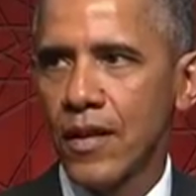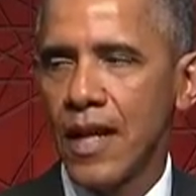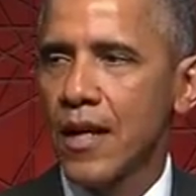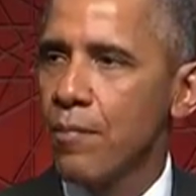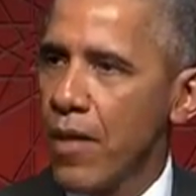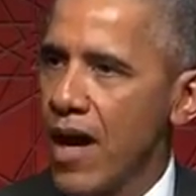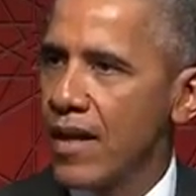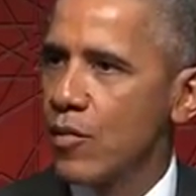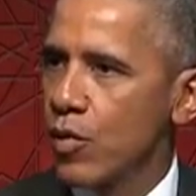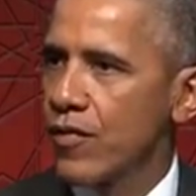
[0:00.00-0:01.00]
They combine
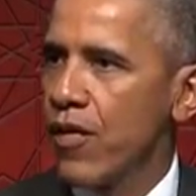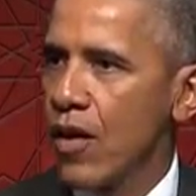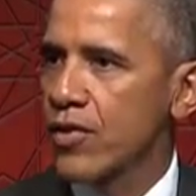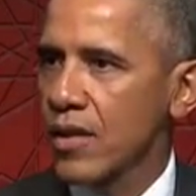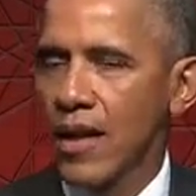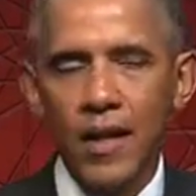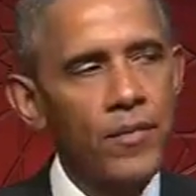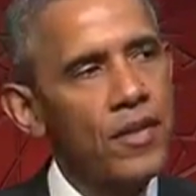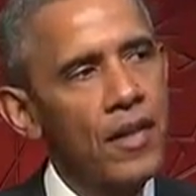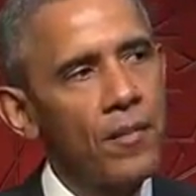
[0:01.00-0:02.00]
it with false
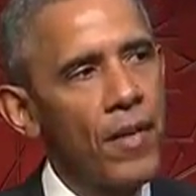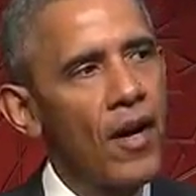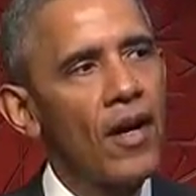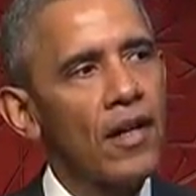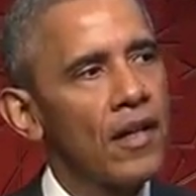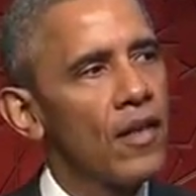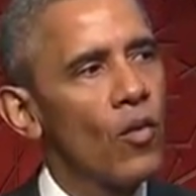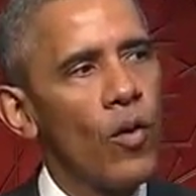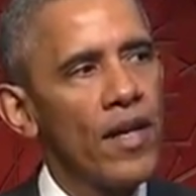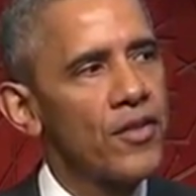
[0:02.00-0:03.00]
claims that America and the
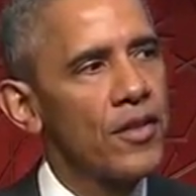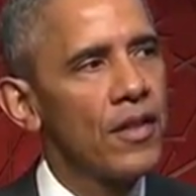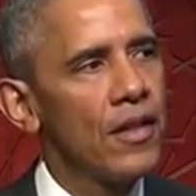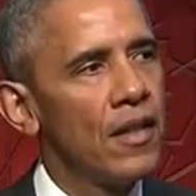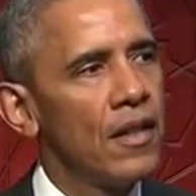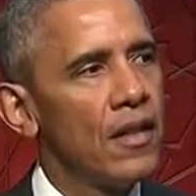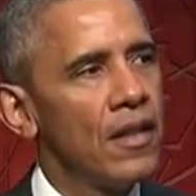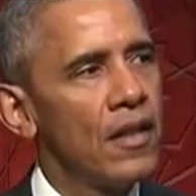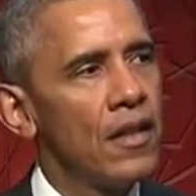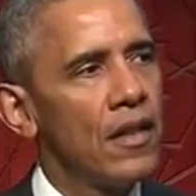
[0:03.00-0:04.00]
West
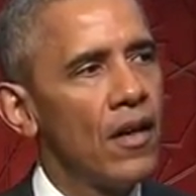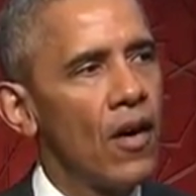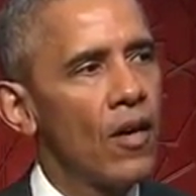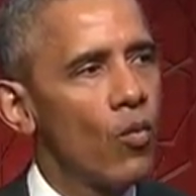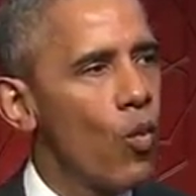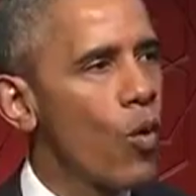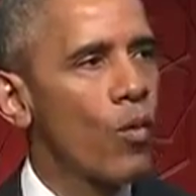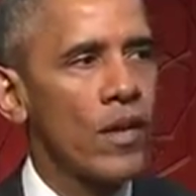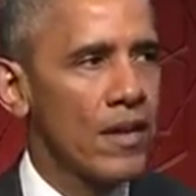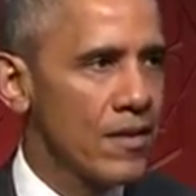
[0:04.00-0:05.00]
are at war
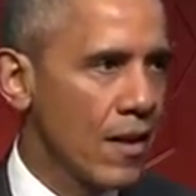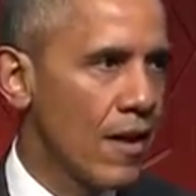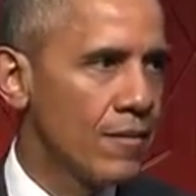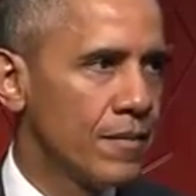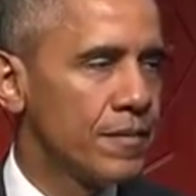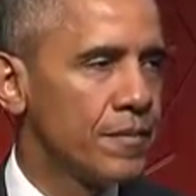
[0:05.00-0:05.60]
with Islam.